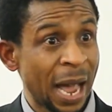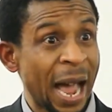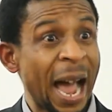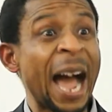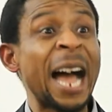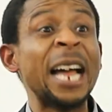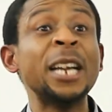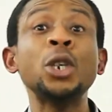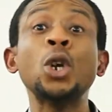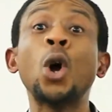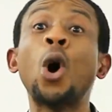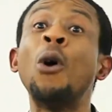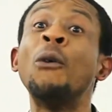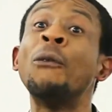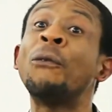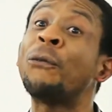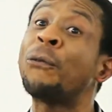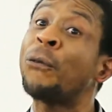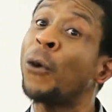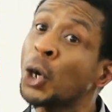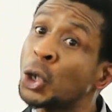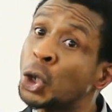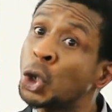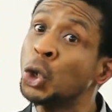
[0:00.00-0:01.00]
and
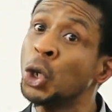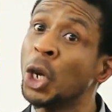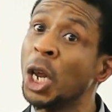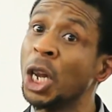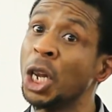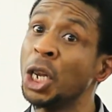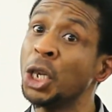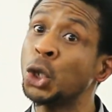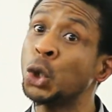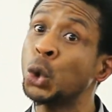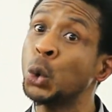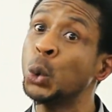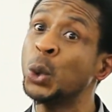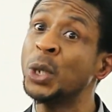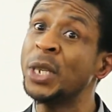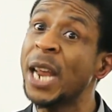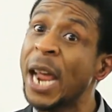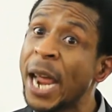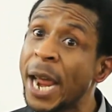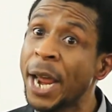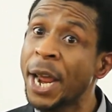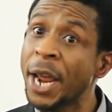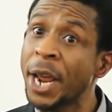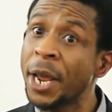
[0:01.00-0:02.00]
unfortunately
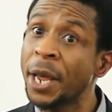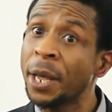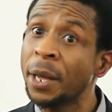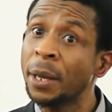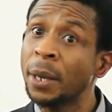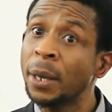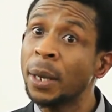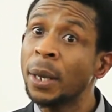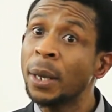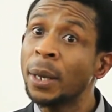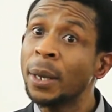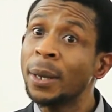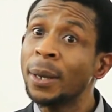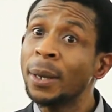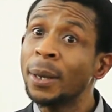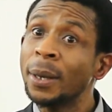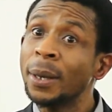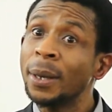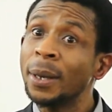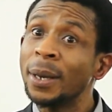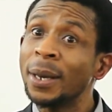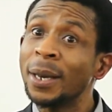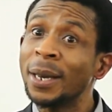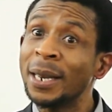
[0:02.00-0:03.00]
today
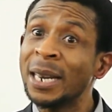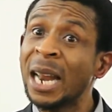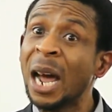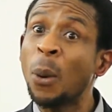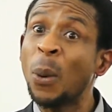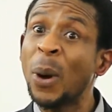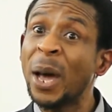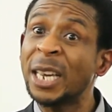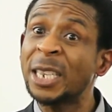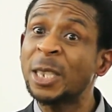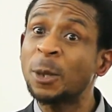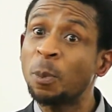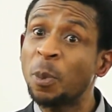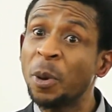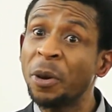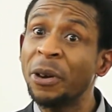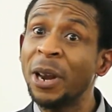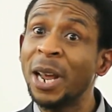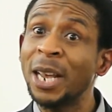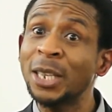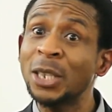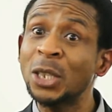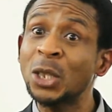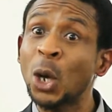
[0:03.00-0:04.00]
in our
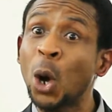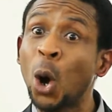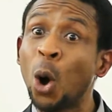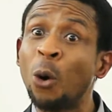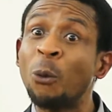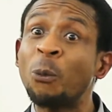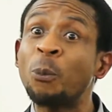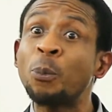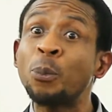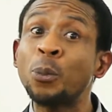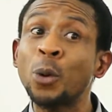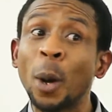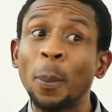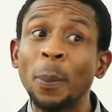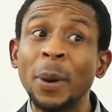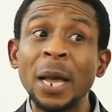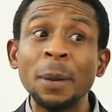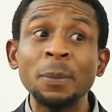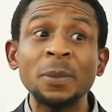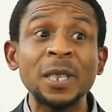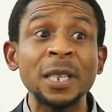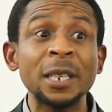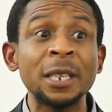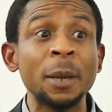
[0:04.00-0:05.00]
experience of
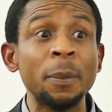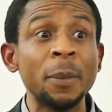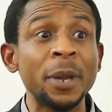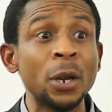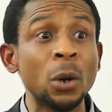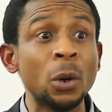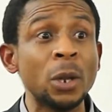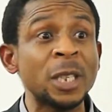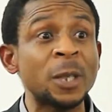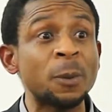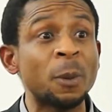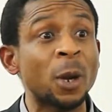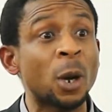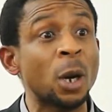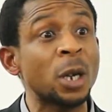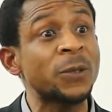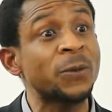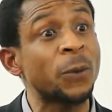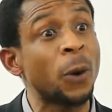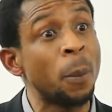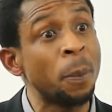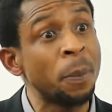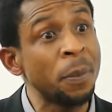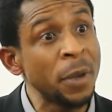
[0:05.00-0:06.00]
problems in the Middle East, because
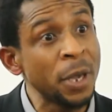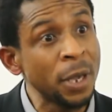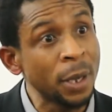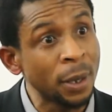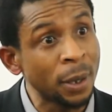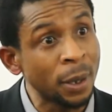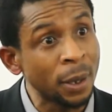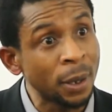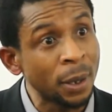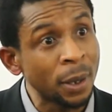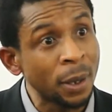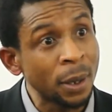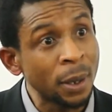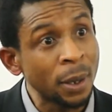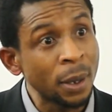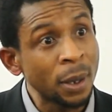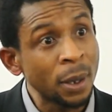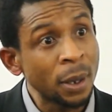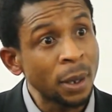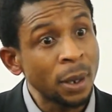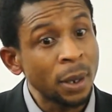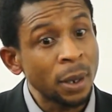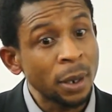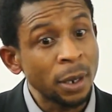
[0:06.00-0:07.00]
for me
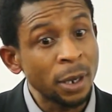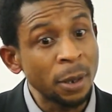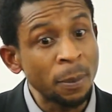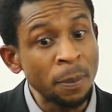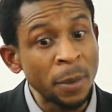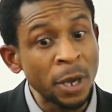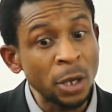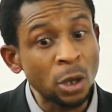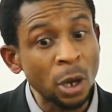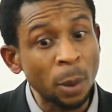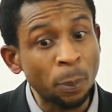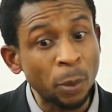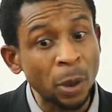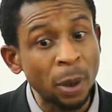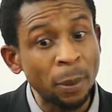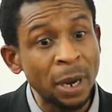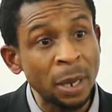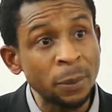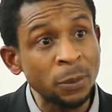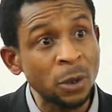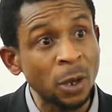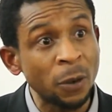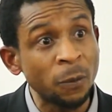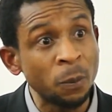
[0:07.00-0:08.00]
the major
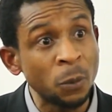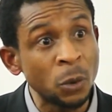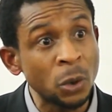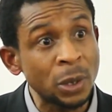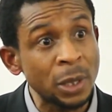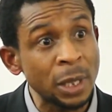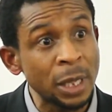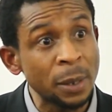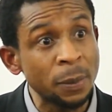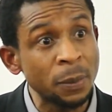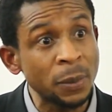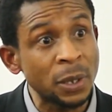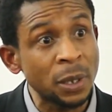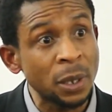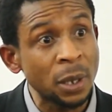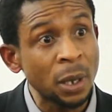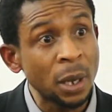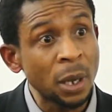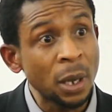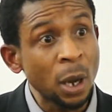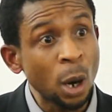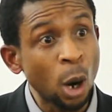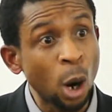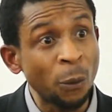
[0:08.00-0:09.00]
problems of Muslims
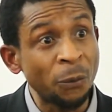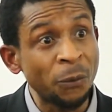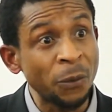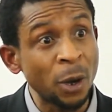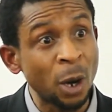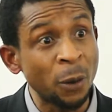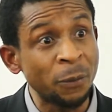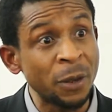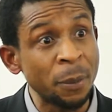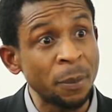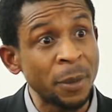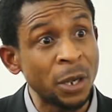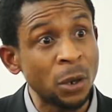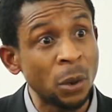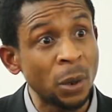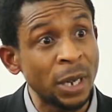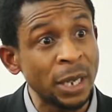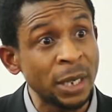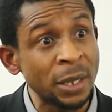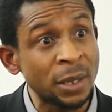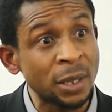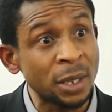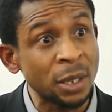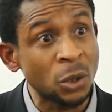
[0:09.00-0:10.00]
of the Middle
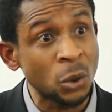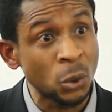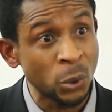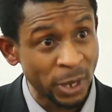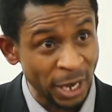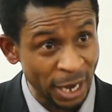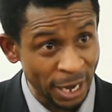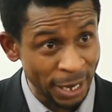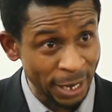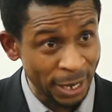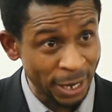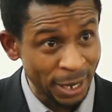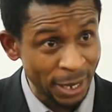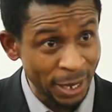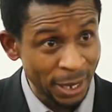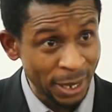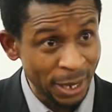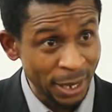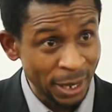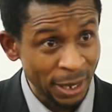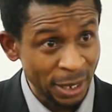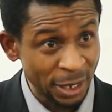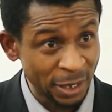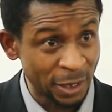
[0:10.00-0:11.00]
East today
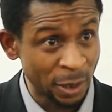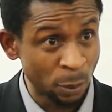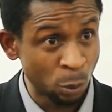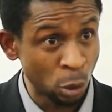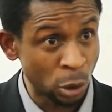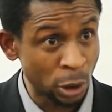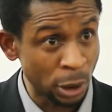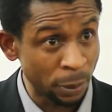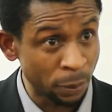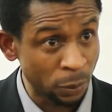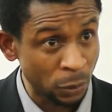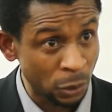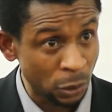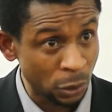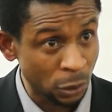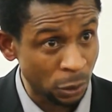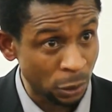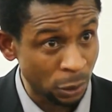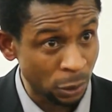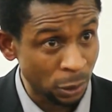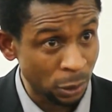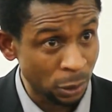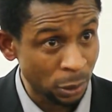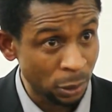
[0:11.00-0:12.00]
is the
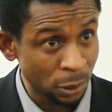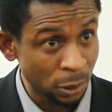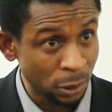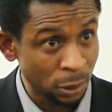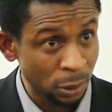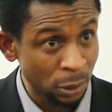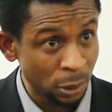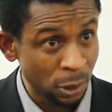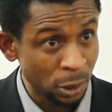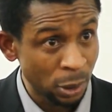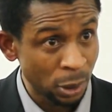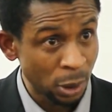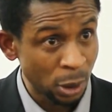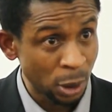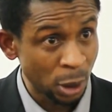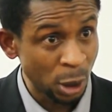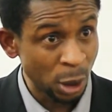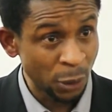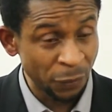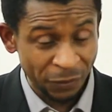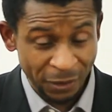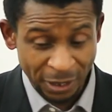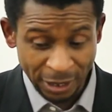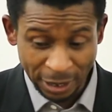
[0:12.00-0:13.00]
Muslims.
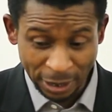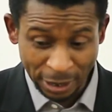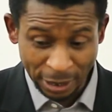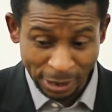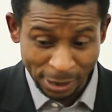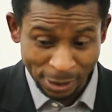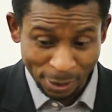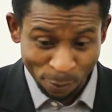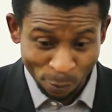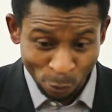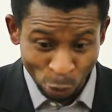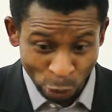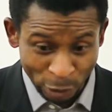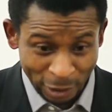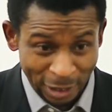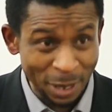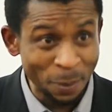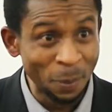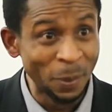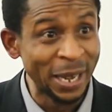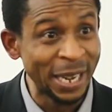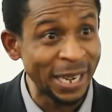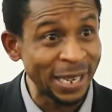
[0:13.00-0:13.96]
If the Muslim